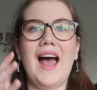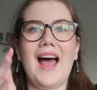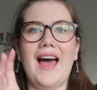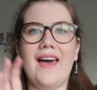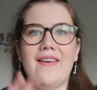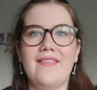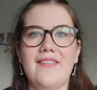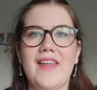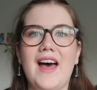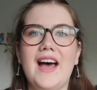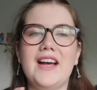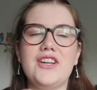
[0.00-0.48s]

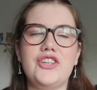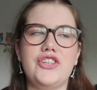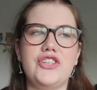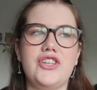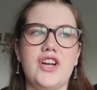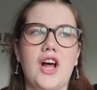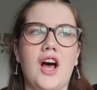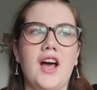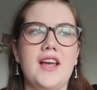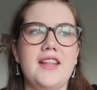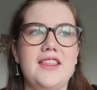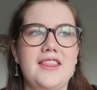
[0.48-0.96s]
And that
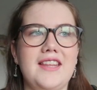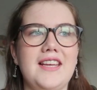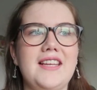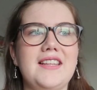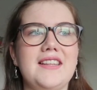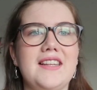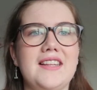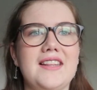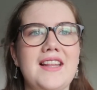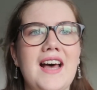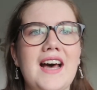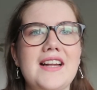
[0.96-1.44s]
I
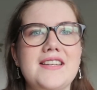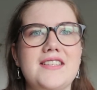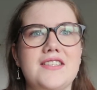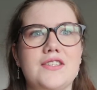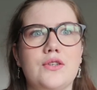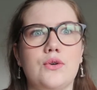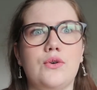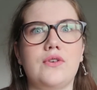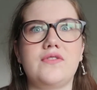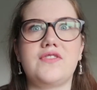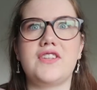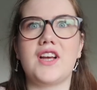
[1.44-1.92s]
think that
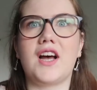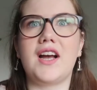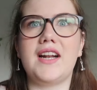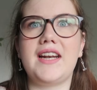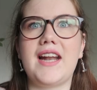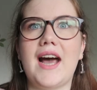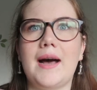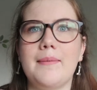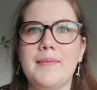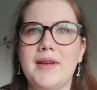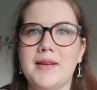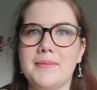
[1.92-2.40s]
sort of
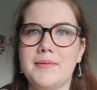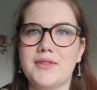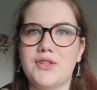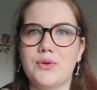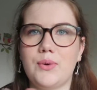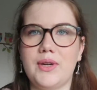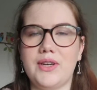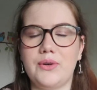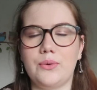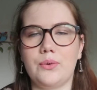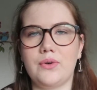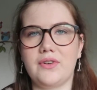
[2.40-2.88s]
dynamic
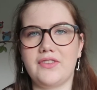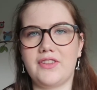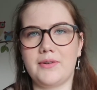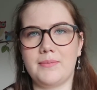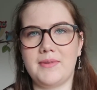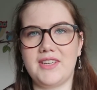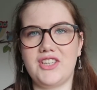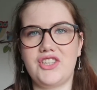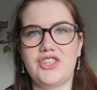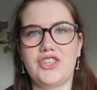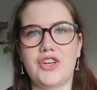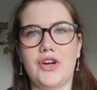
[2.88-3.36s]
between all of
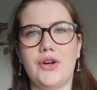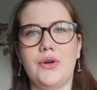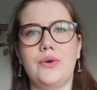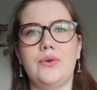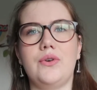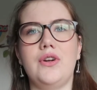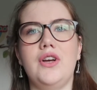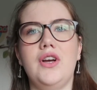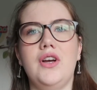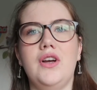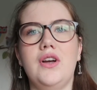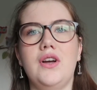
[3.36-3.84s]
them is
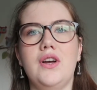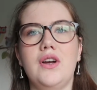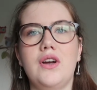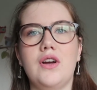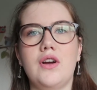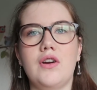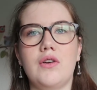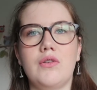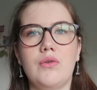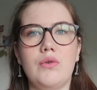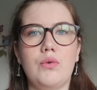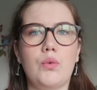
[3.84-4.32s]
shown
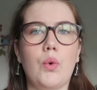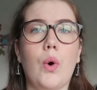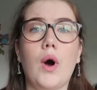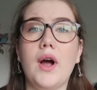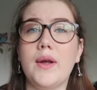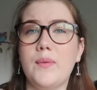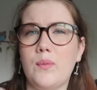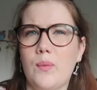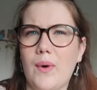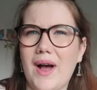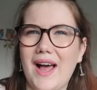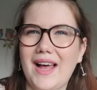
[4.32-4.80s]

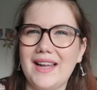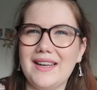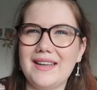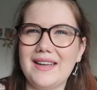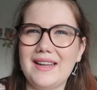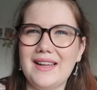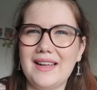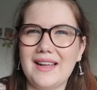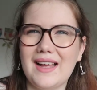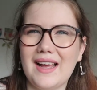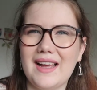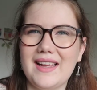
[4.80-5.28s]
quite
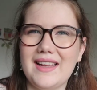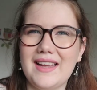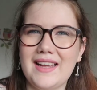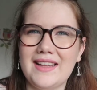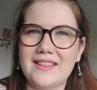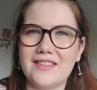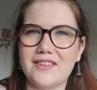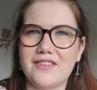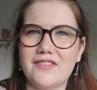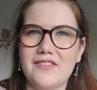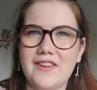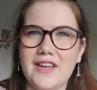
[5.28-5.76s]
well
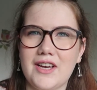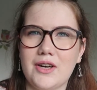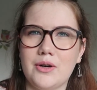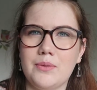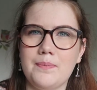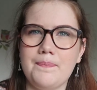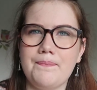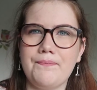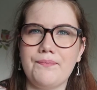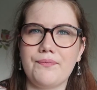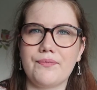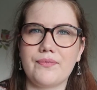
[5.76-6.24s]
in the
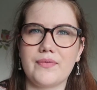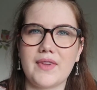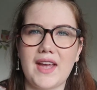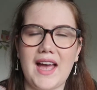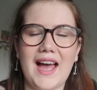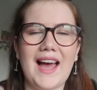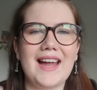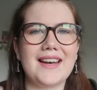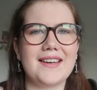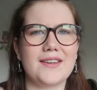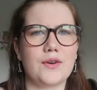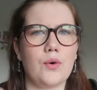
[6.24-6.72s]
film,
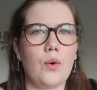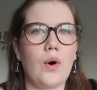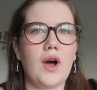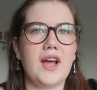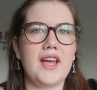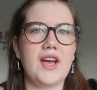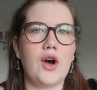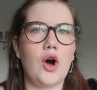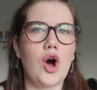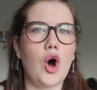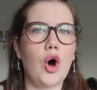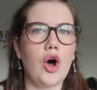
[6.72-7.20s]
and
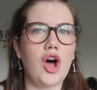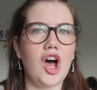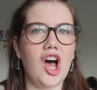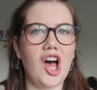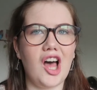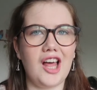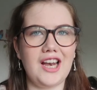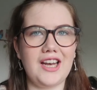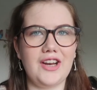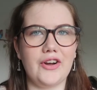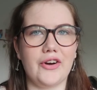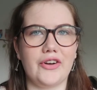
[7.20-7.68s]
quite
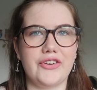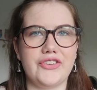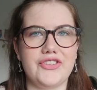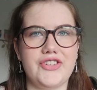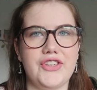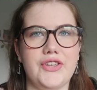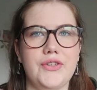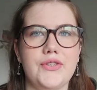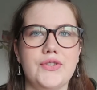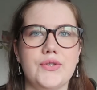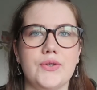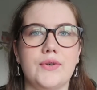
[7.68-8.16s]
early on,
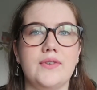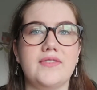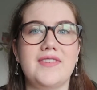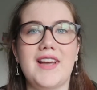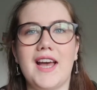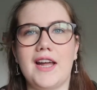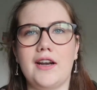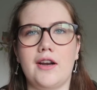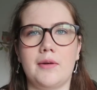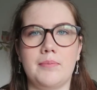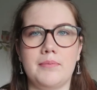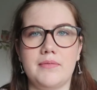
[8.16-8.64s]
so you sort of
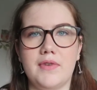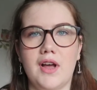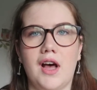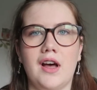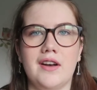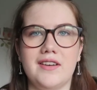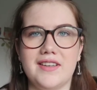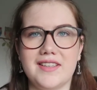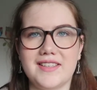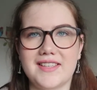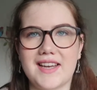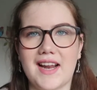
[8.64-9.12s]
get an
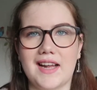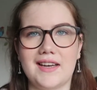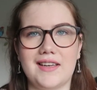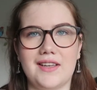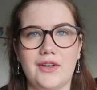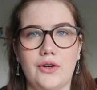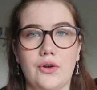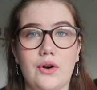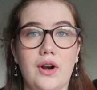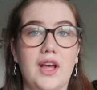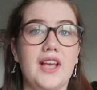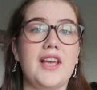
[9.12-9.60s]

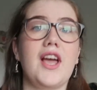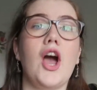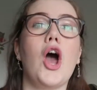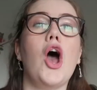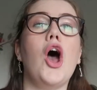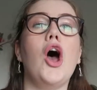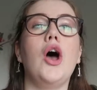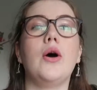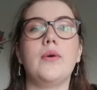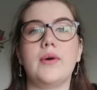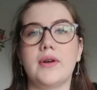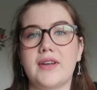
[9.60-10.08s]
understanding. You're like,
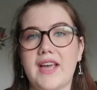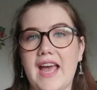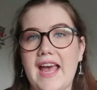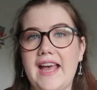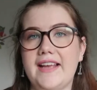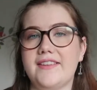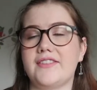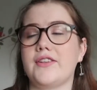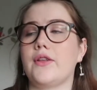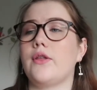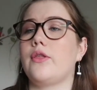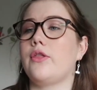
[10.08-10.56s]
oh,
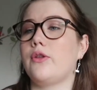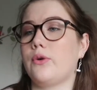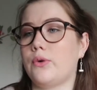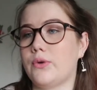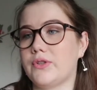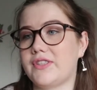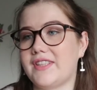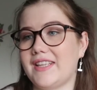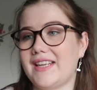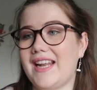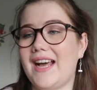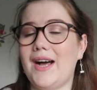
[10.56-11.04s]
okay, so
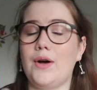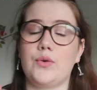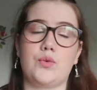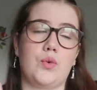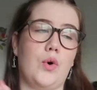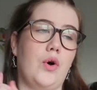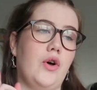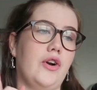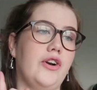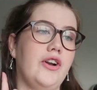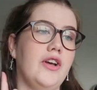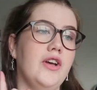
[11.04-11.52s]
Thor's the loud
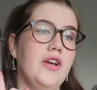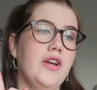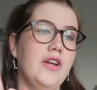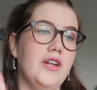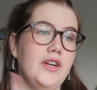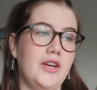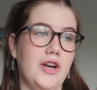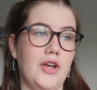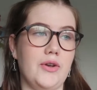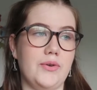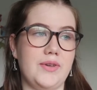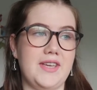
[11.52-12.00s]
one,
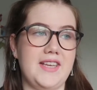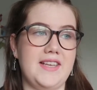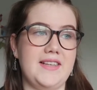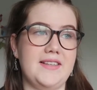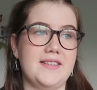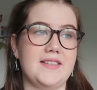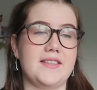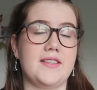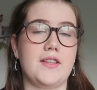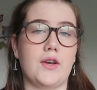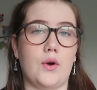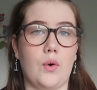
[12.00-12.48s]

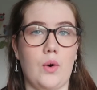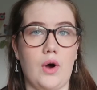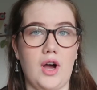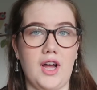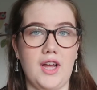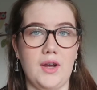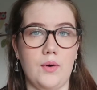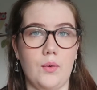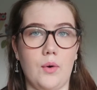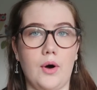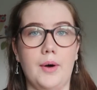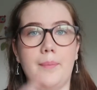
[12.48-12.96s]
Loki's the
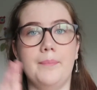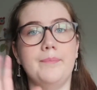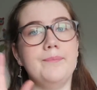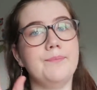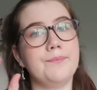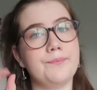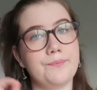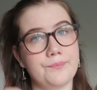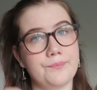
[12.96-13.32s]
quiet one.